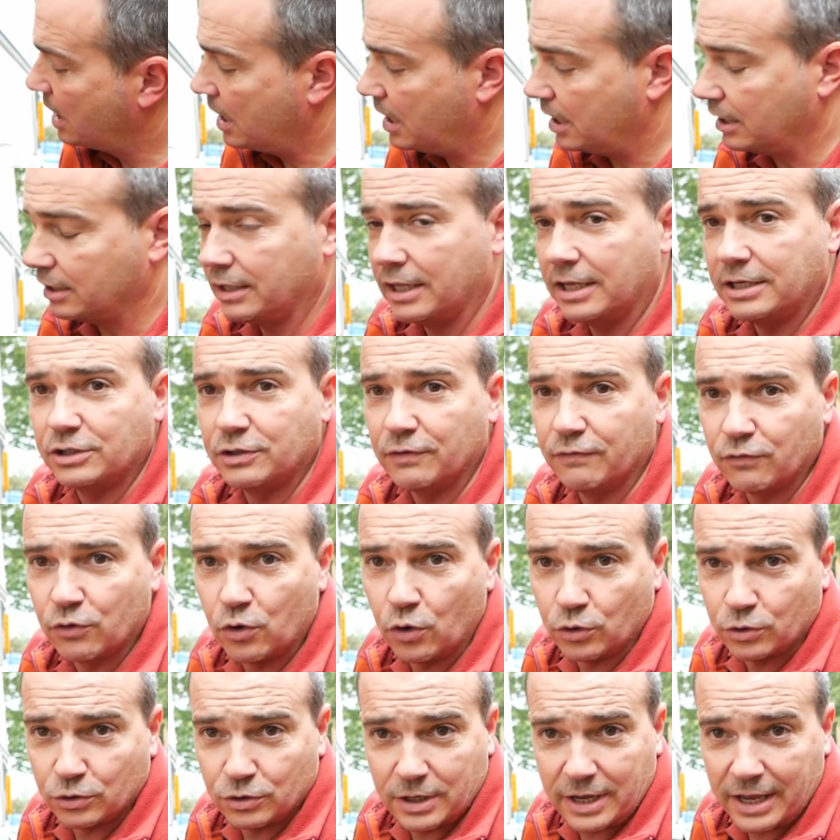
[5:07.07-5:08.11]
Unless you've
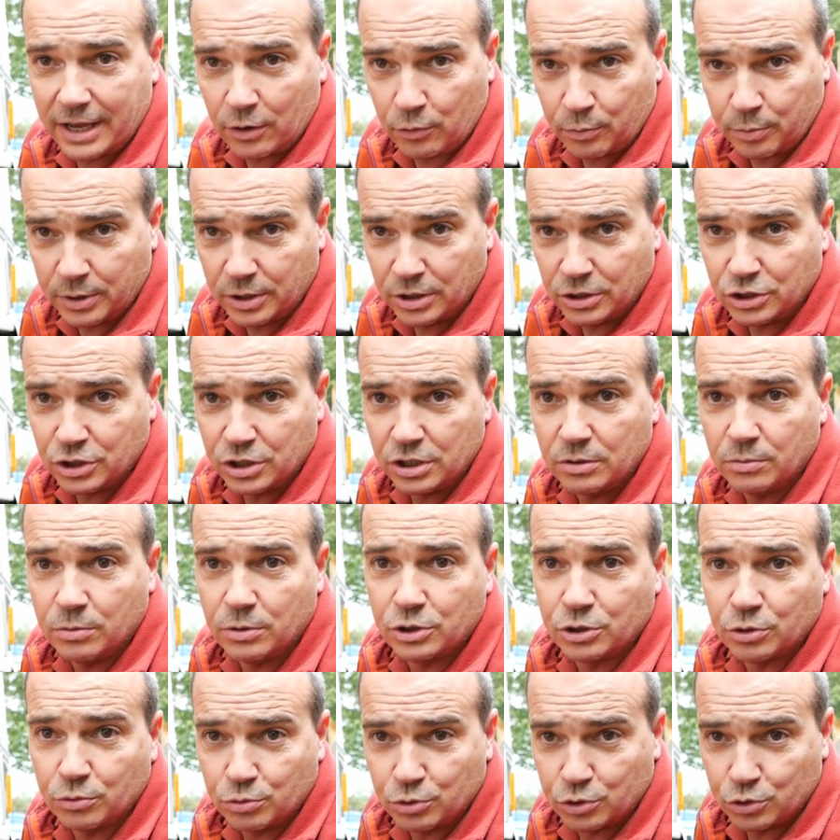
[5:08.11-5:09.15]
got LPG,
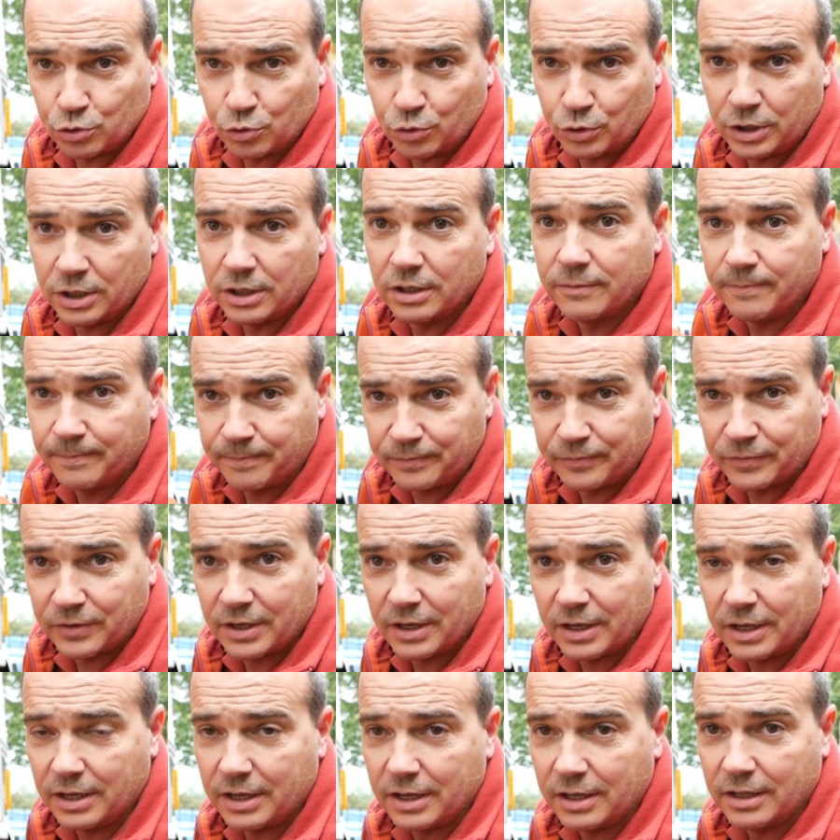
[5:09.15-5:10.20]
which will show you,
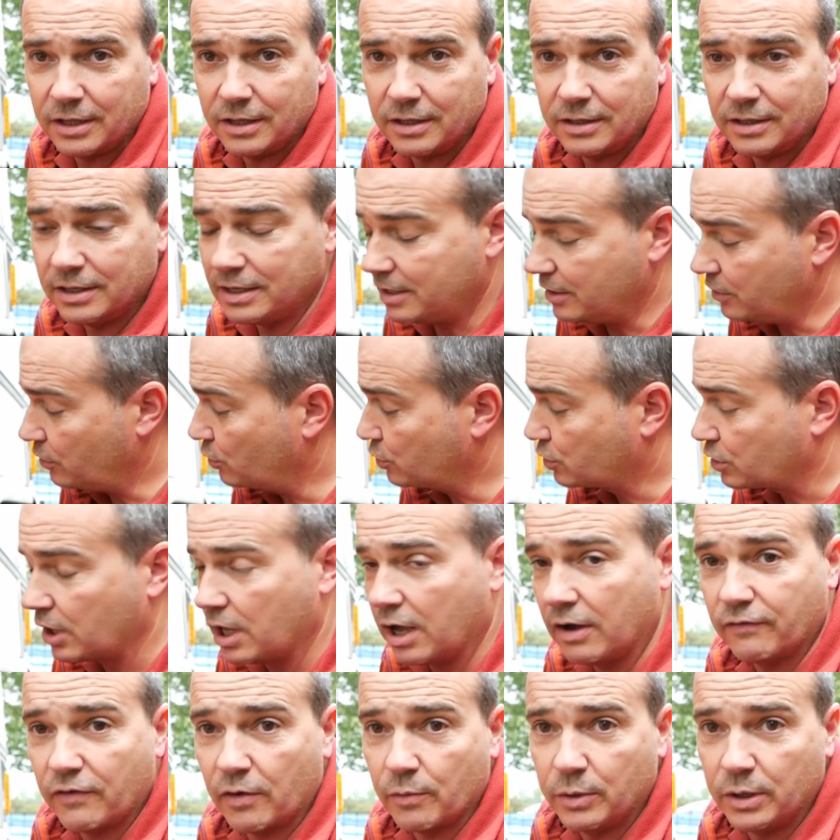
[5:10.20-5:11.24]
they usually
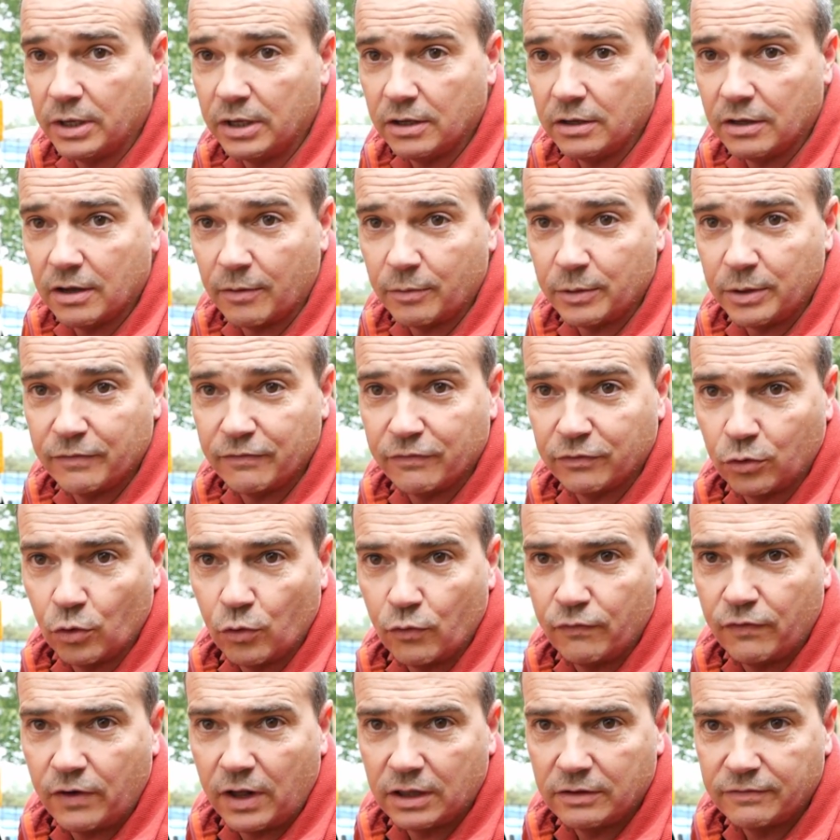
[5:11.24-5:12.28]
have a wee
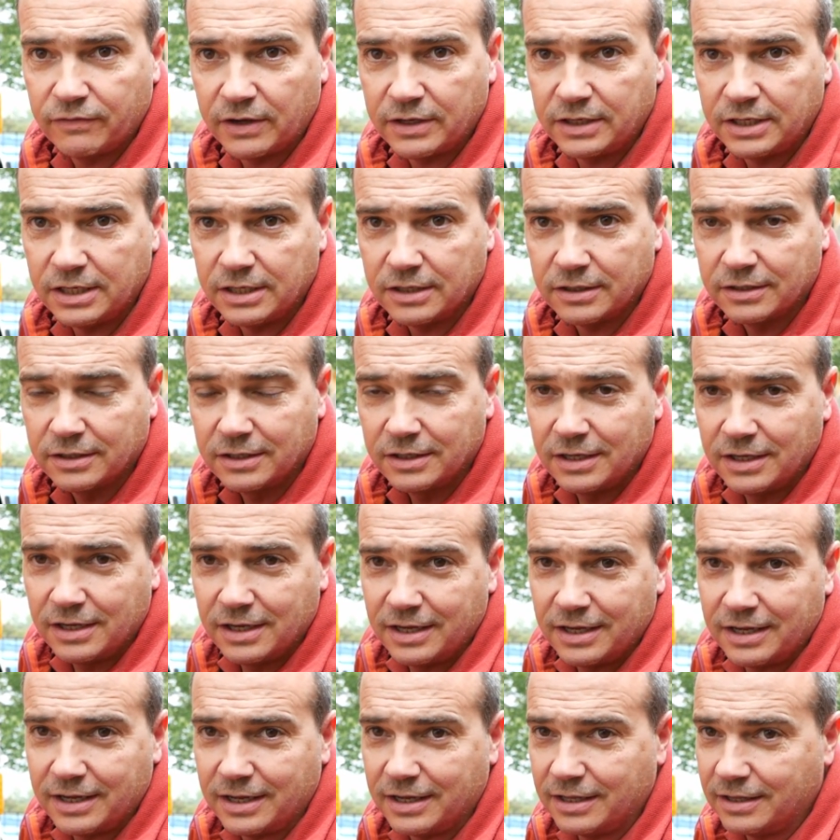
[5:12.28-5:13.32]
float valve in here
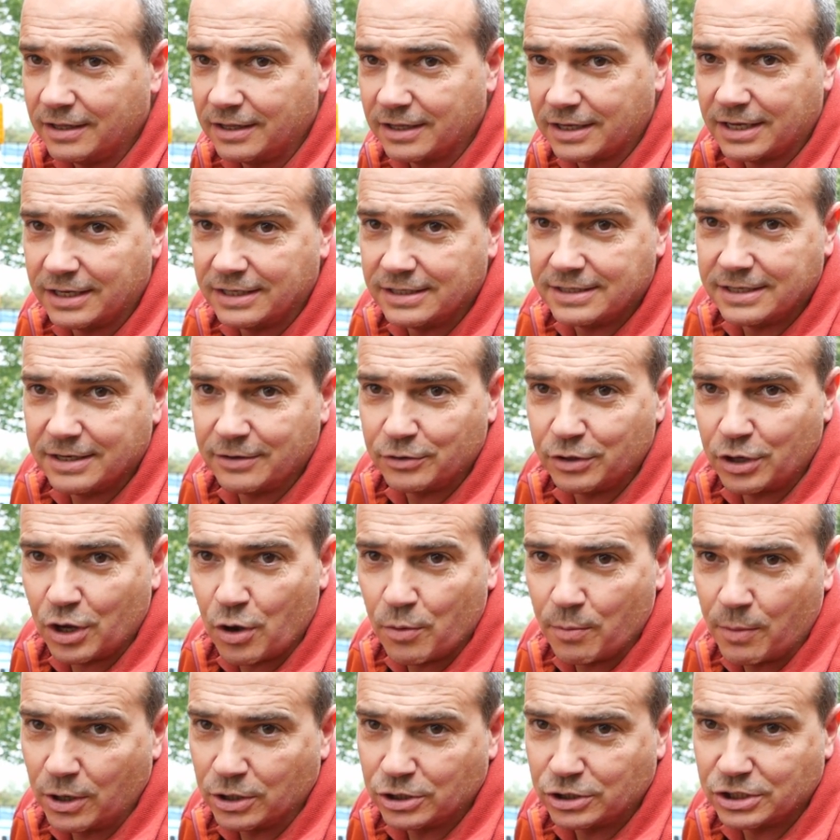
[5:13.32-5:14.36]
that can tell you how
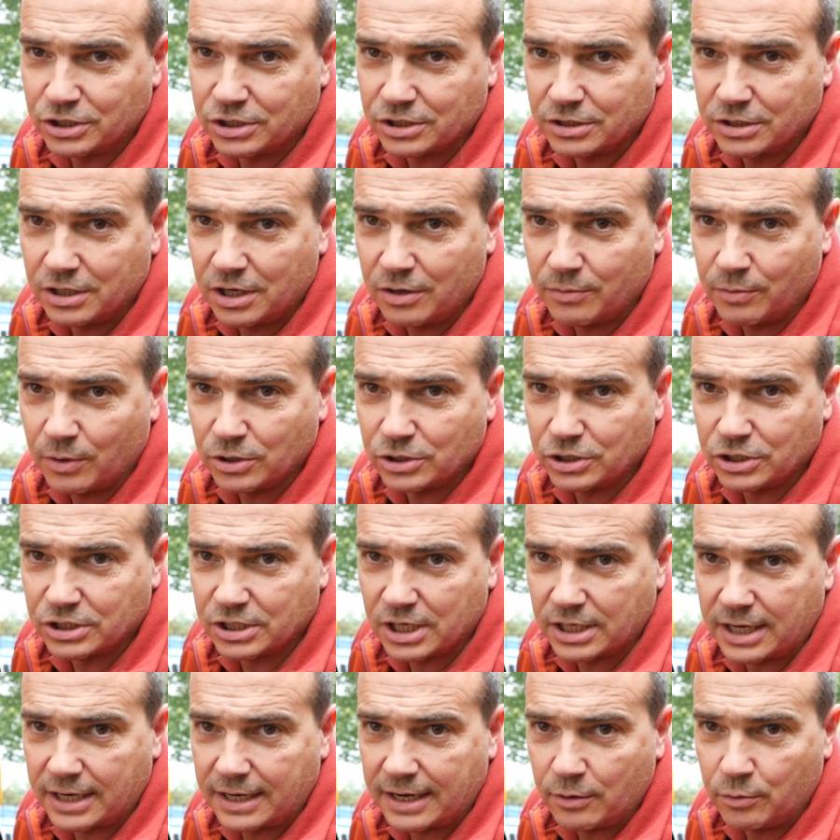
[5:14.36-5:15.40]
much is
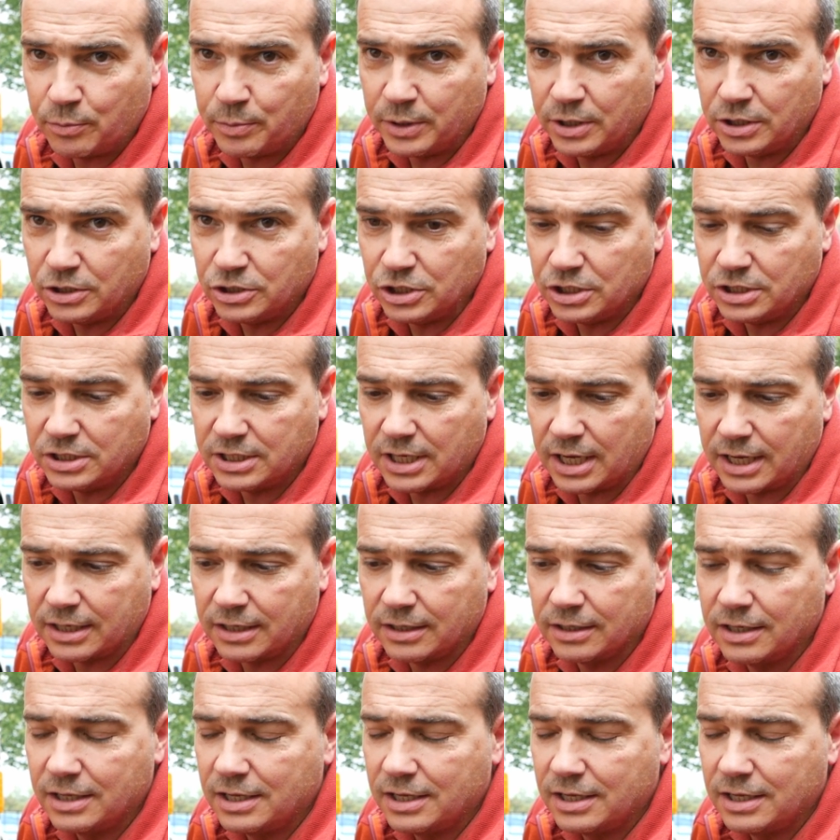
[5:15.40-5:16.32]
in an LPG tank.